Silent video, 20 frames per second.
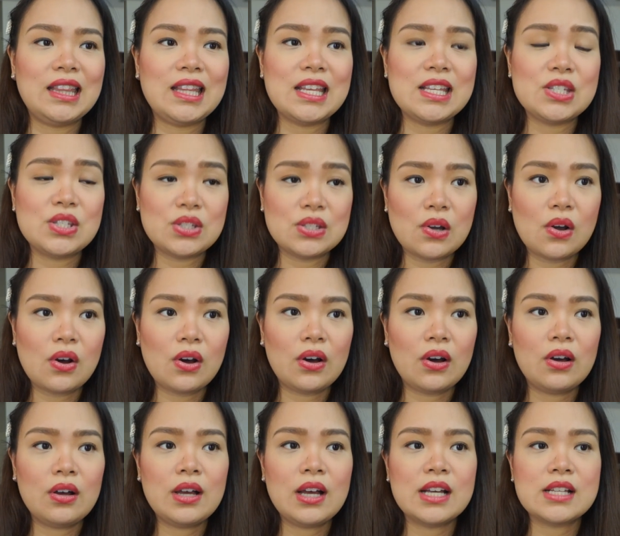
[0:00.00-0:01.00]
they
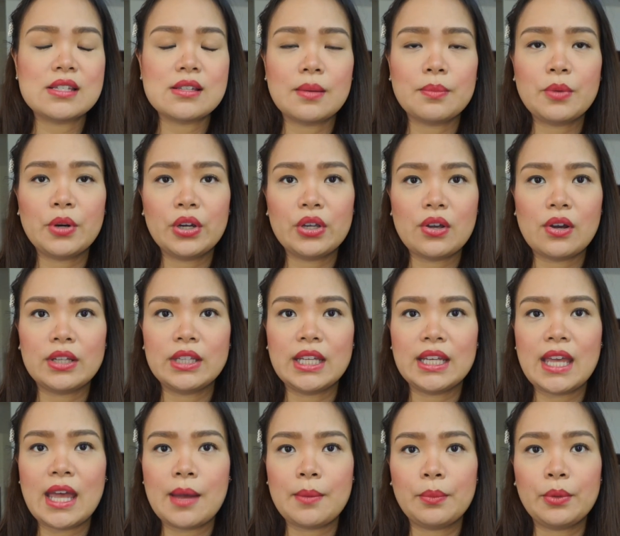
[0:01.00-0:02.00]
saw a subchorionic
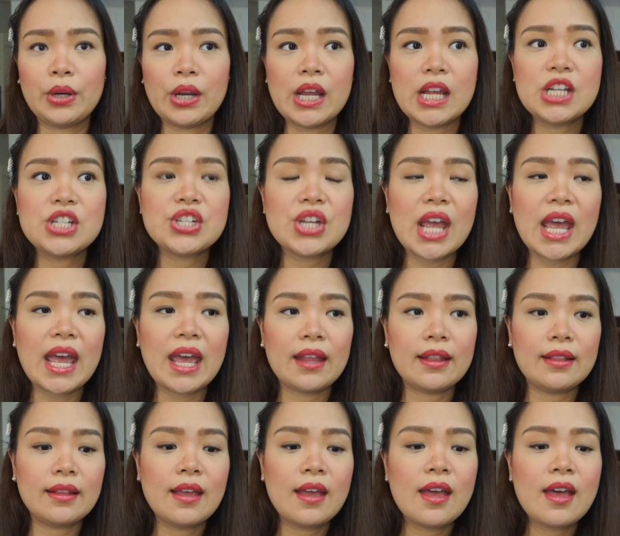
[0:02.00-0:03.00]
hemorrhage,
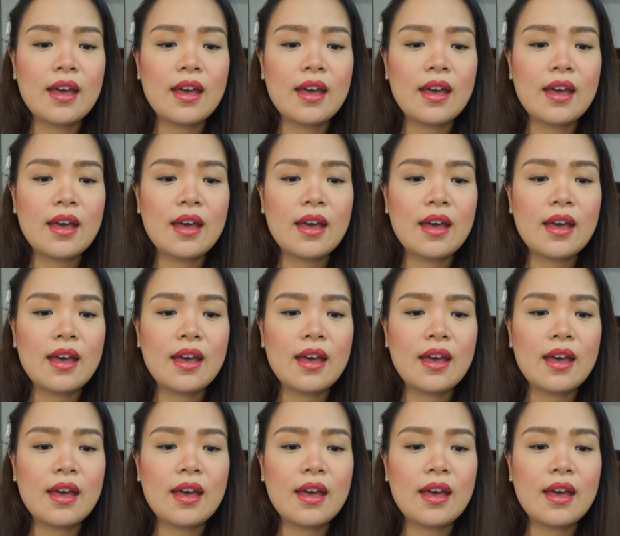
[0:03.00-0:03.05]
and